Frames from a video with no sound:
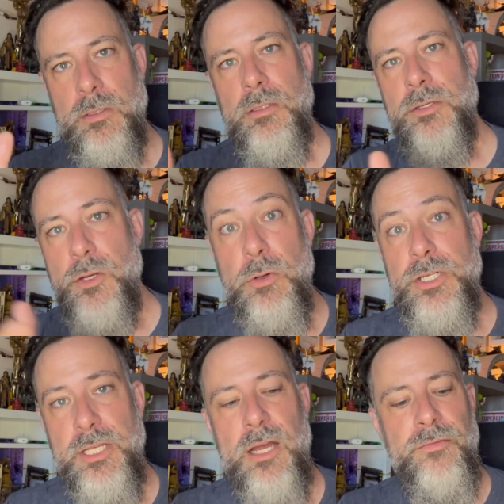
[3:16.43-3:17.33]
newer
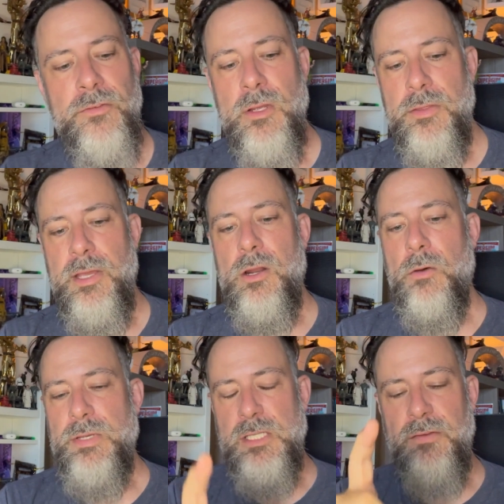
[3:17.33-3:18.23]
stuff. They'd all
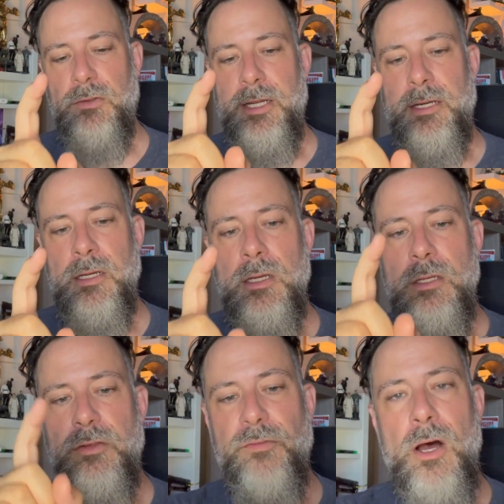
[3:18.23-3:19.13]
be stuff like
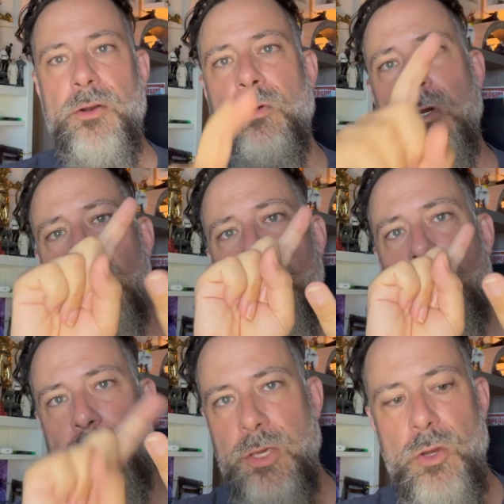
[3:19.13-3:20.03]
the Fondor,
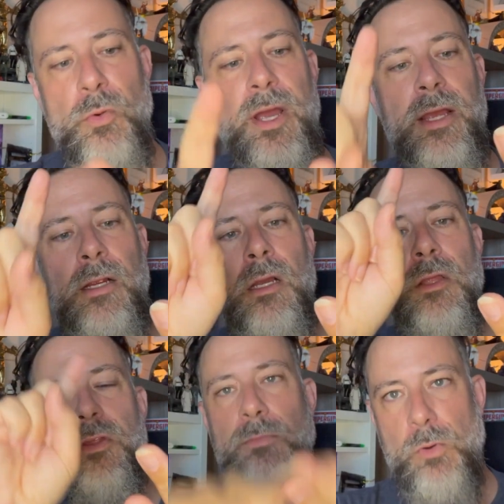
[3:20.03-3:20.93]
the U-Wing,
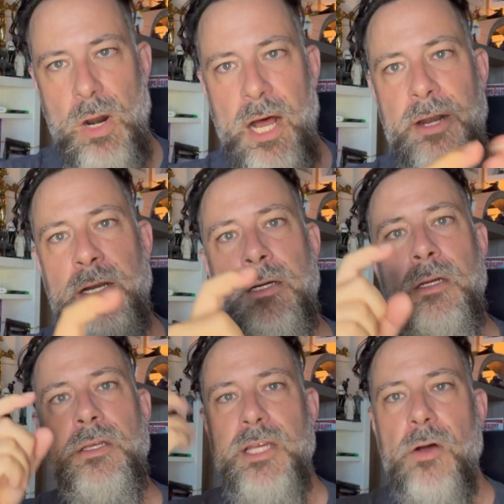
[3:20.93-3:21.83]
the Marauder,
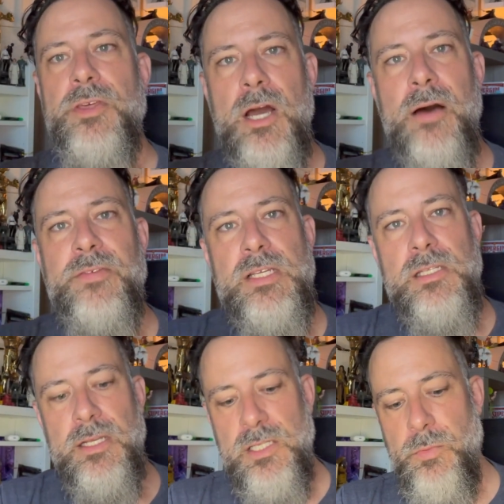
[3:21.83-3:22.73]
the obvious
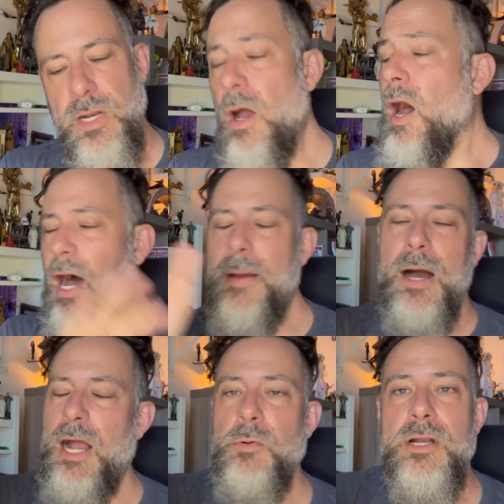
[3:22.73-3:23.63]
things that we know.
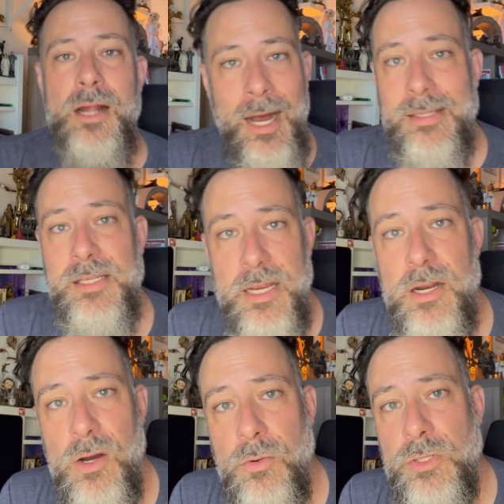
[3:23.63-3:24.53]
I would not say
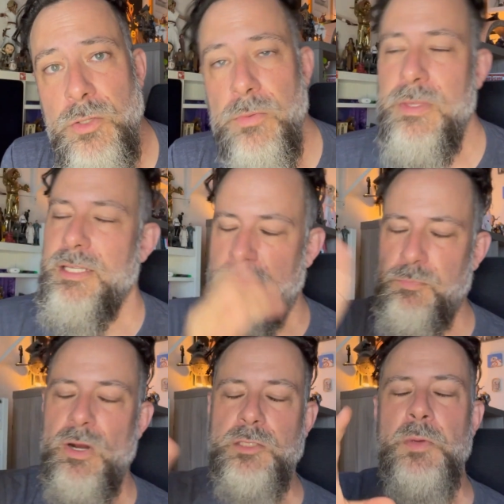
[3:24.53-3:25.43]
no to, this
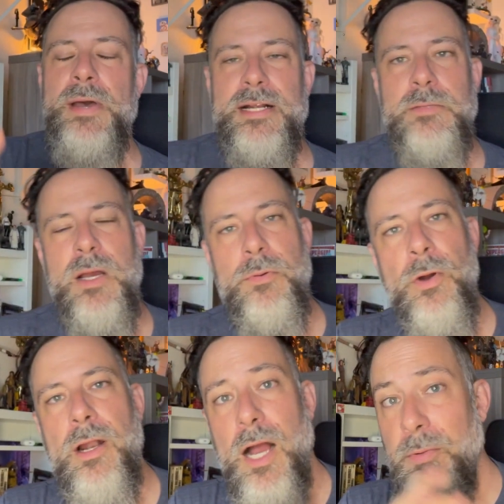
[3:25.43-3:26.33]
brings me back to my
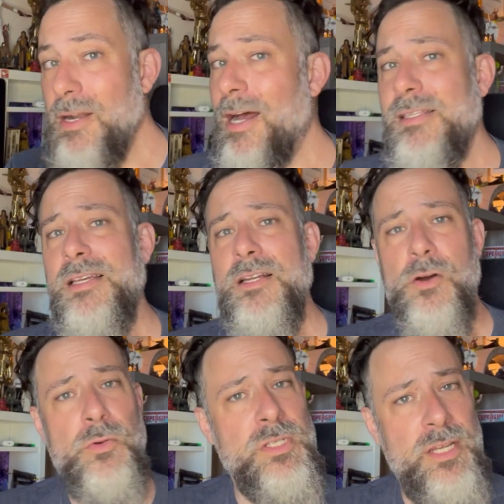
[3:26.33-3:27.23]
point. I would not say no
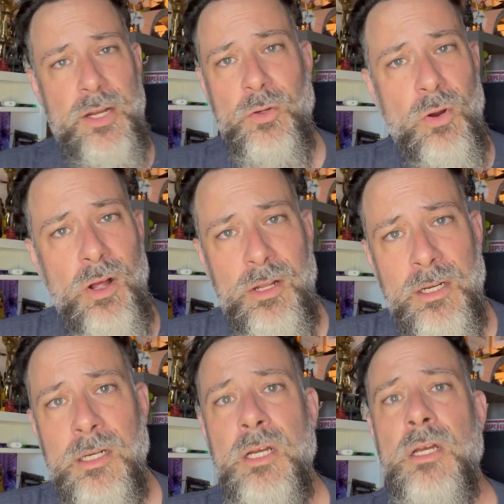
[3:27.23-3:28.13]
to a Sandcrawler.